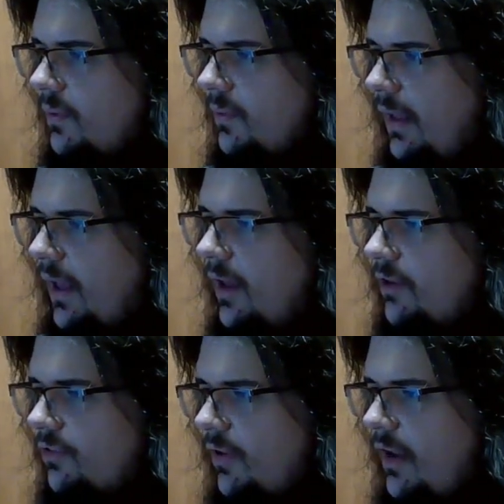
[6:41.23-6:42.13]

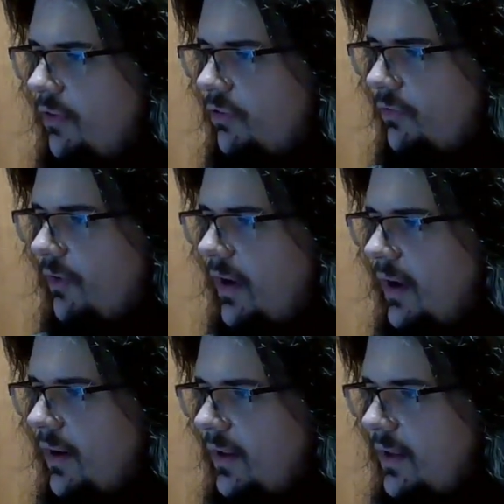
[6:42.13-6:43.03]
His last
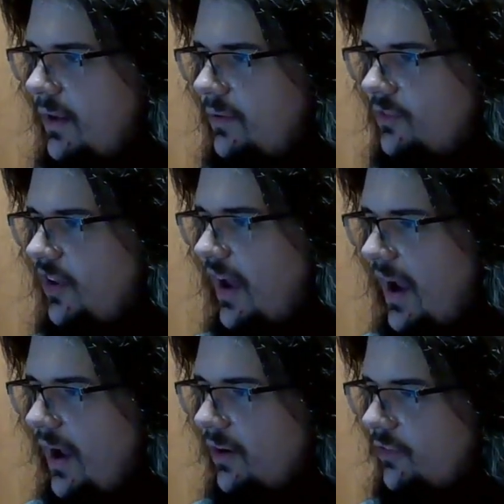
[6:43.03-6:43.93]
fight he
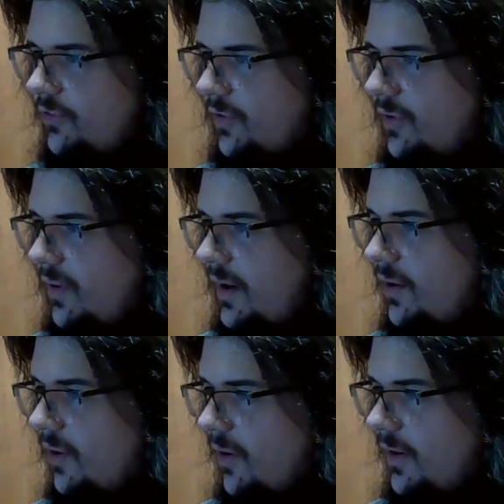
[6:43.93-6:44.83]
taxed Greg
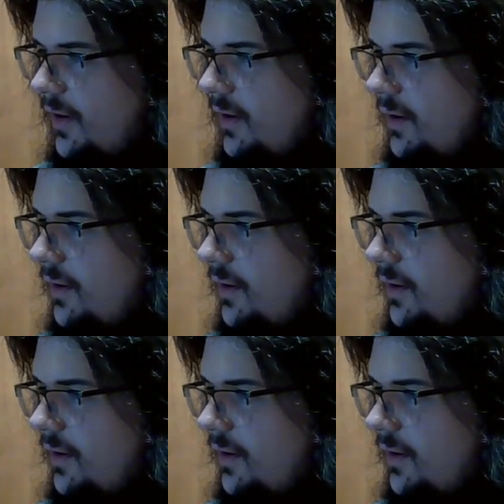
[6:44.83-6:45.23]
Hardy.